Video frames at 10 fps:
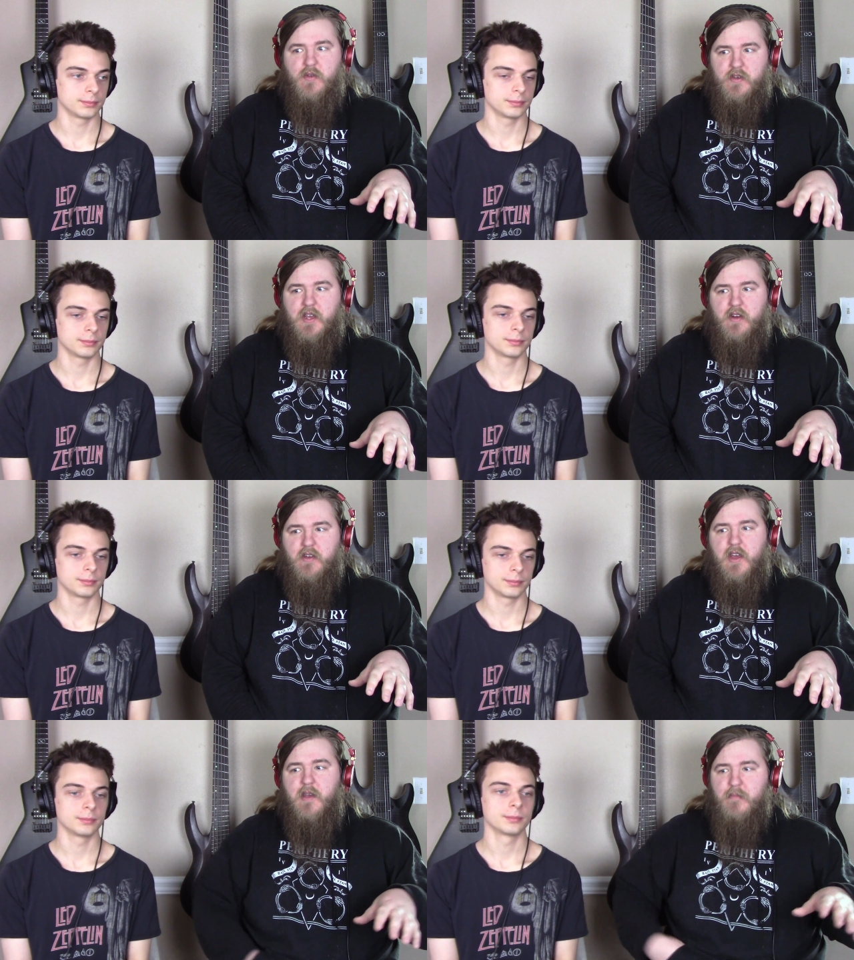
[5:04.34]
Speaker 1: entire
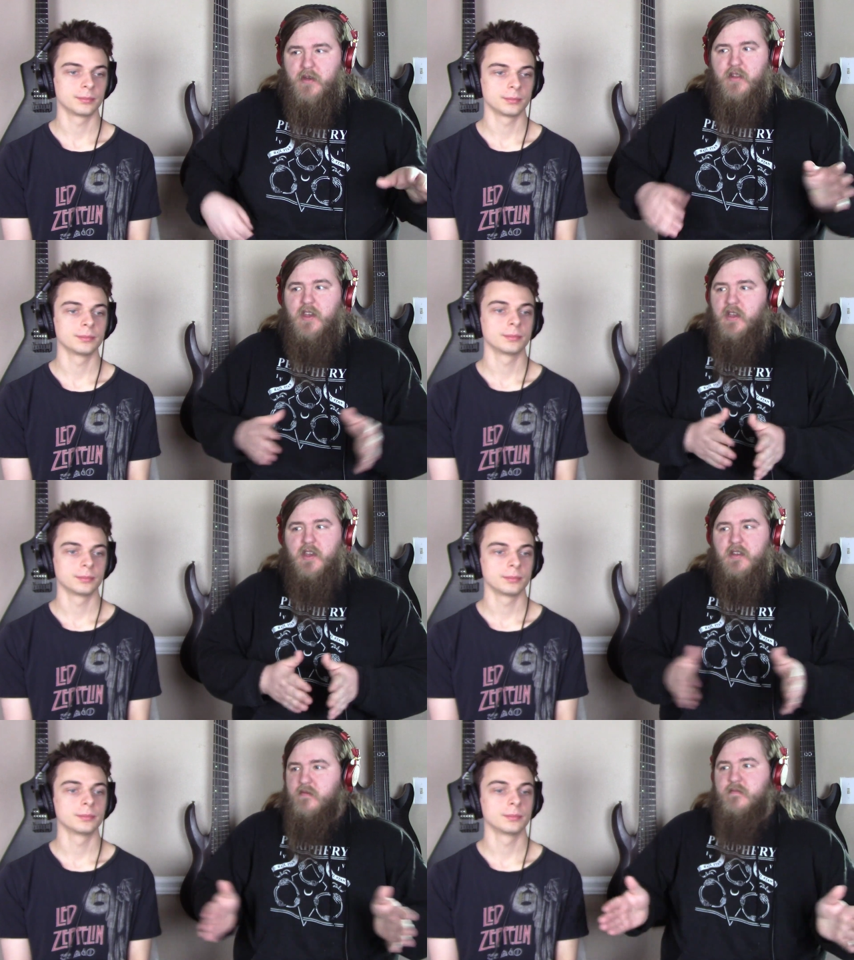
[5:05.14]
time, but like
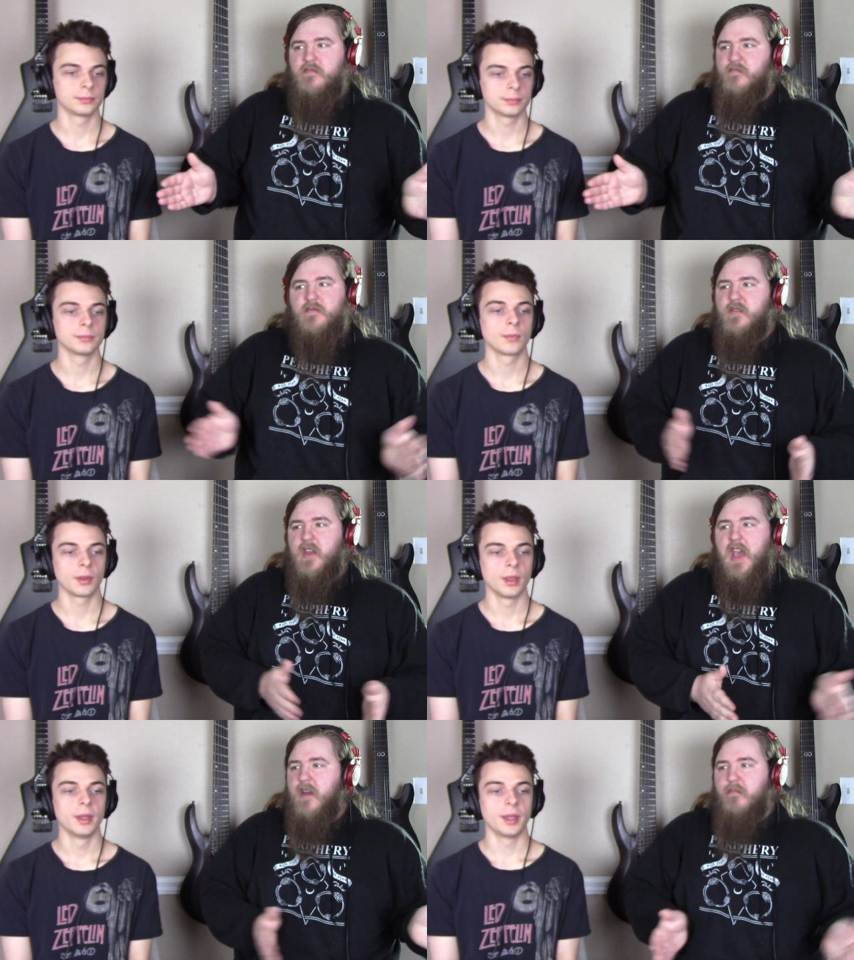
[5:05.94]
it
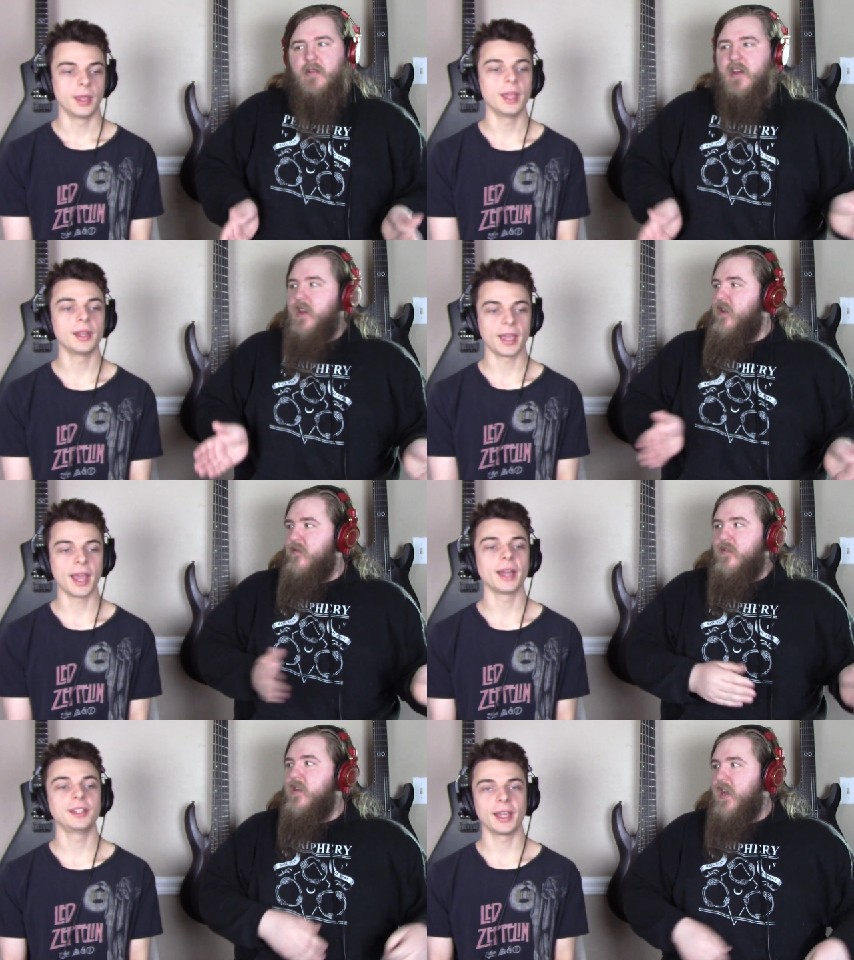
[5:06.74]
had
Speaker 2: plenty. It
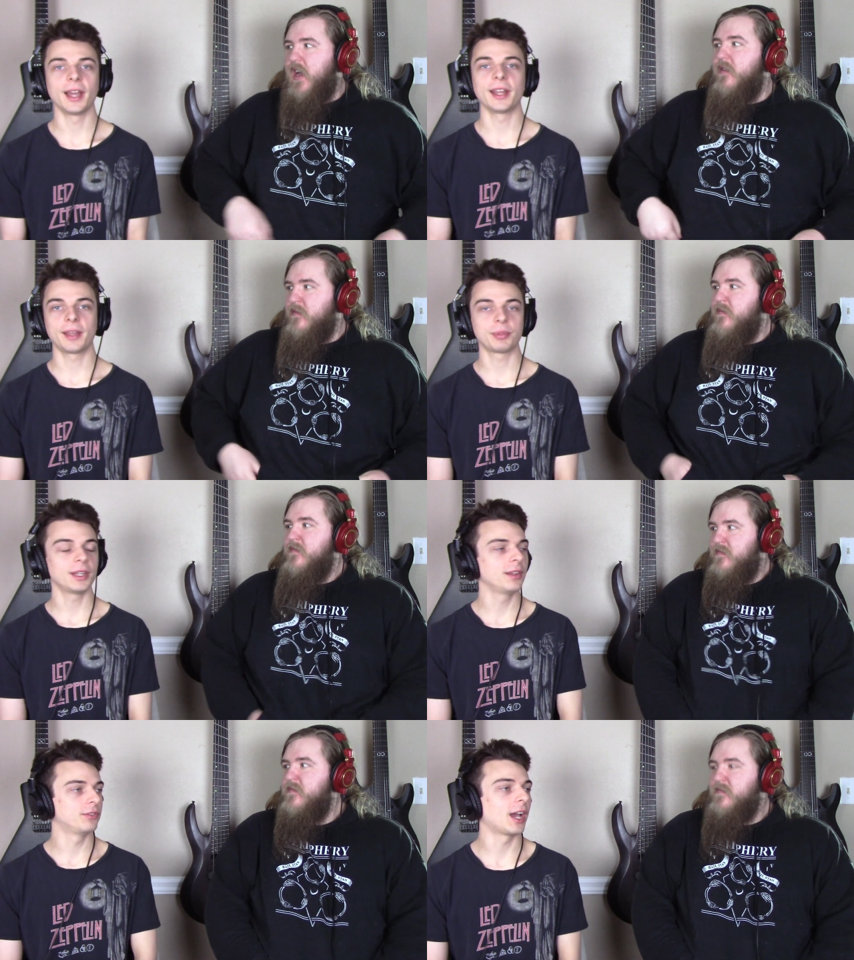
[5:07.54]
had, yeah, it had
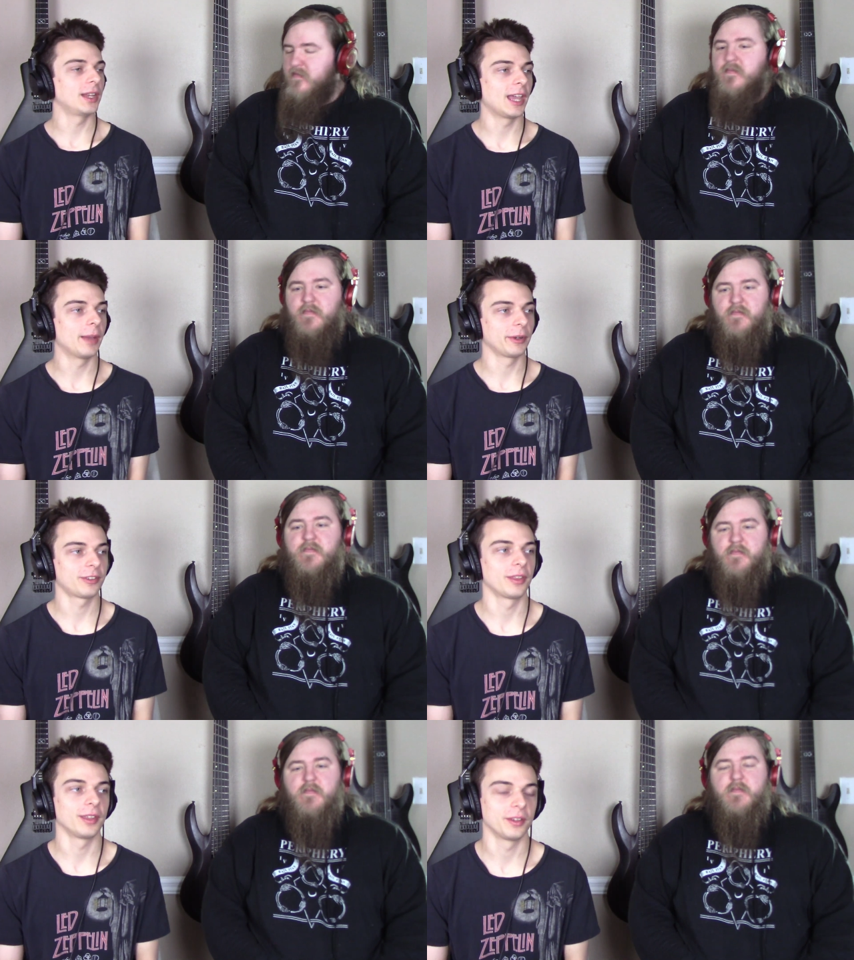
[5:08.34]
plenty of
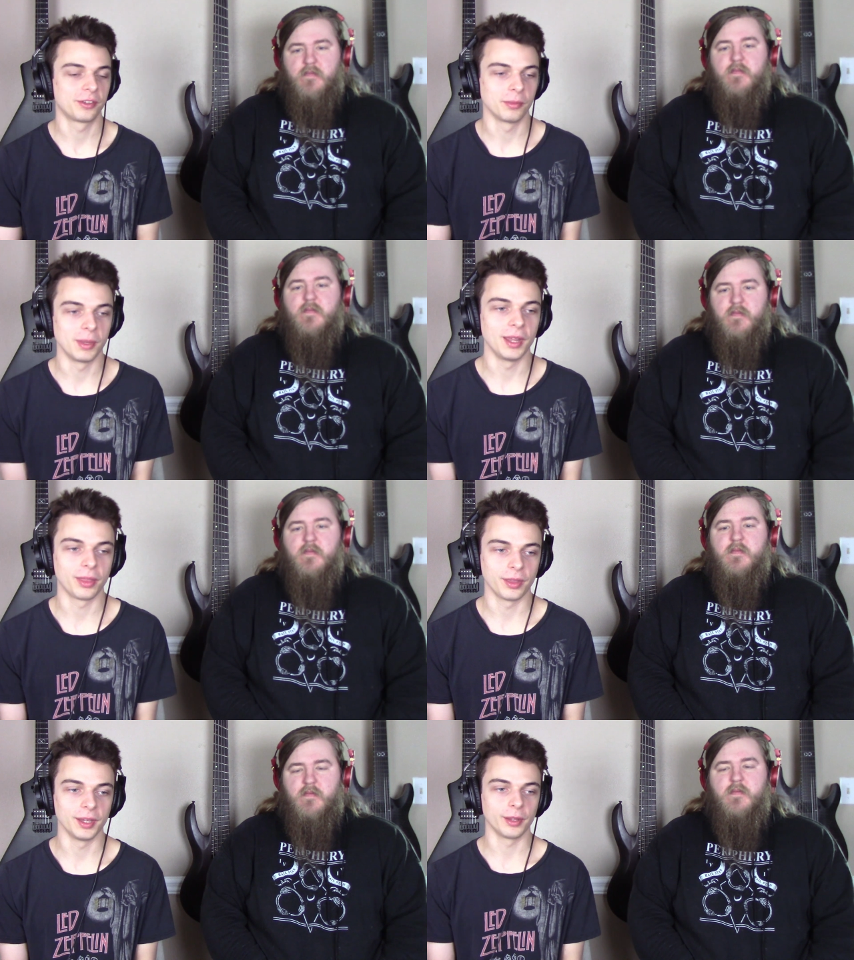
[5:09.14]
dynamics, I think, is the main
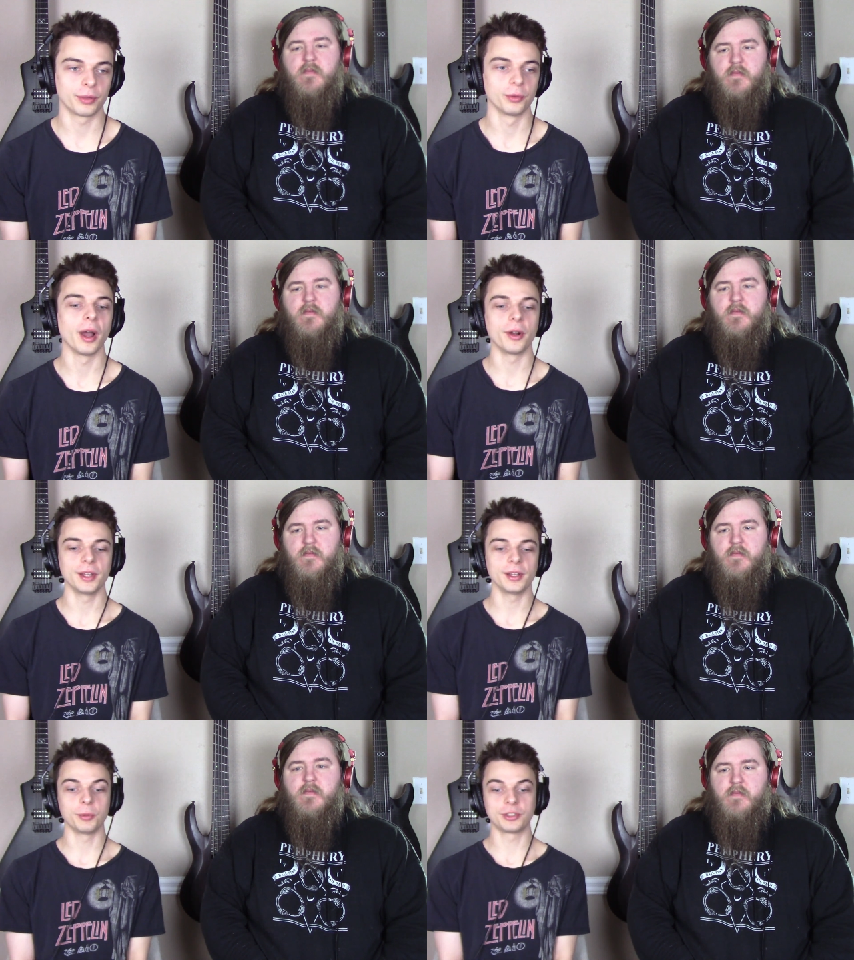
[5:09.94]
thing throughout
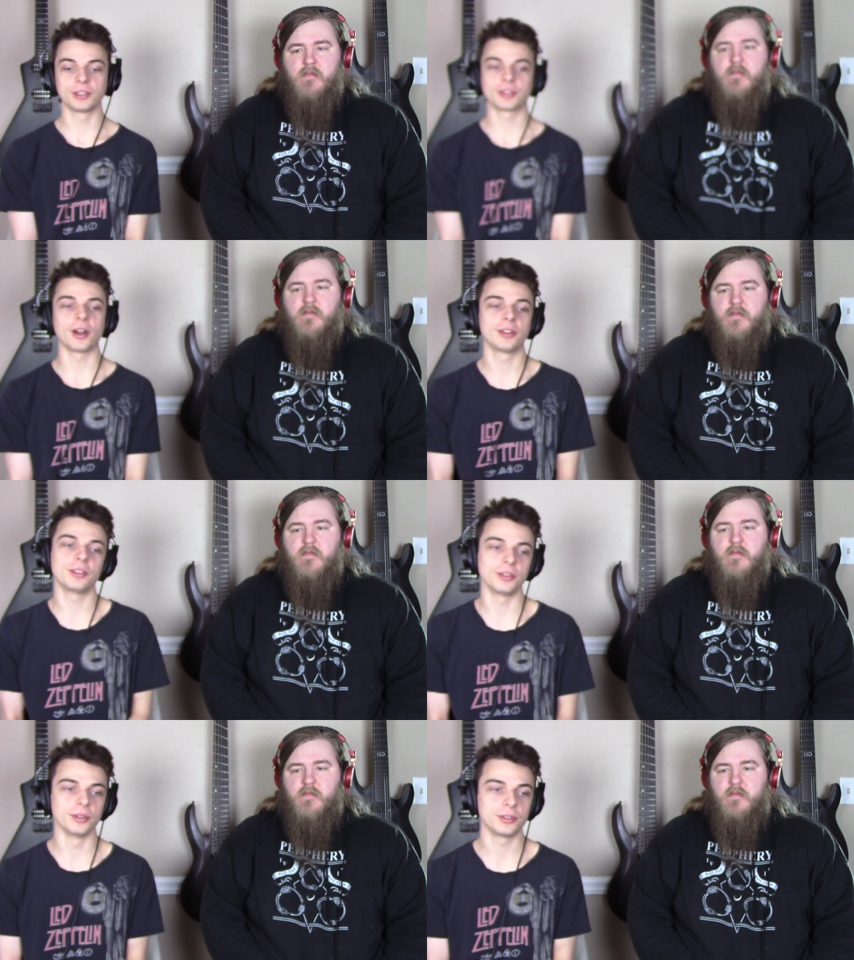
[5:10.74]
it, which is hard
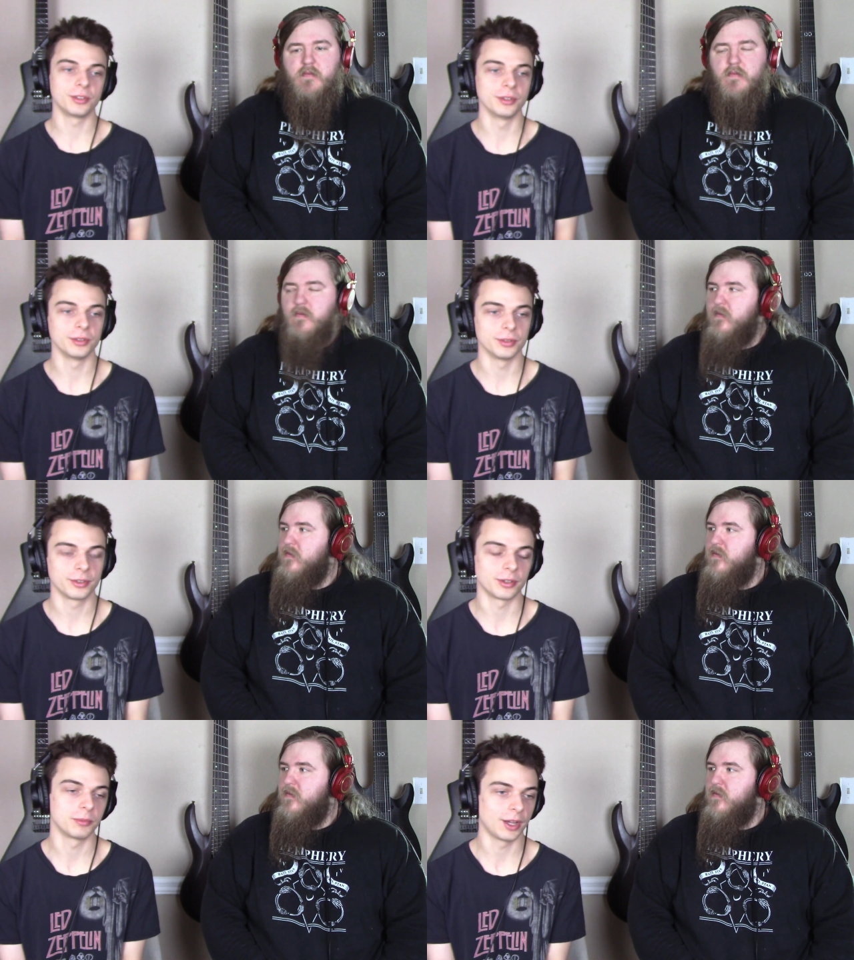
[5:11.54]
to do, too,
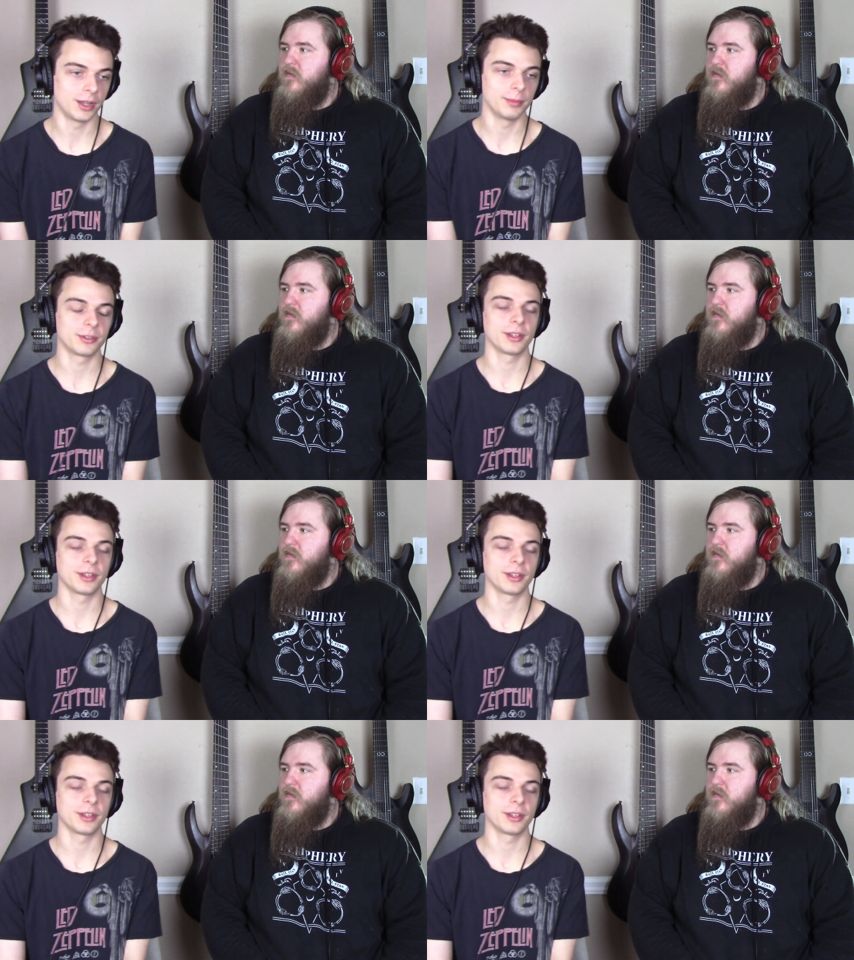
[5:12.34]
sometimes,